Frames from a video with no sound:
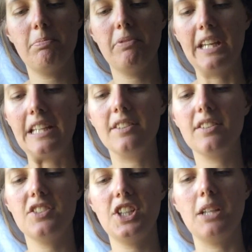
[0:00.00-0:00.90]

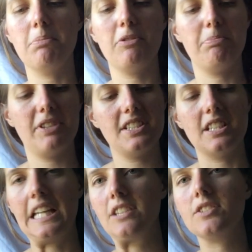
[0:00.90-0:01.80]
breed sheep of
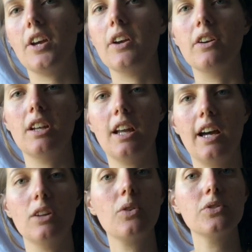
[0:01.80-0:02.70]
Brittany, so
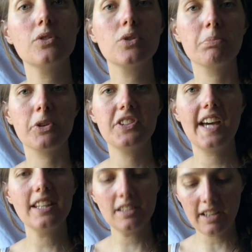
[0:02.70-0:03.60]
la Lande de
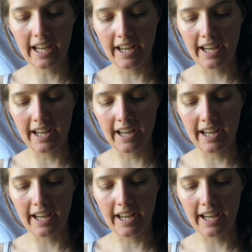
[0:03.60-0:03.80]
Bretagne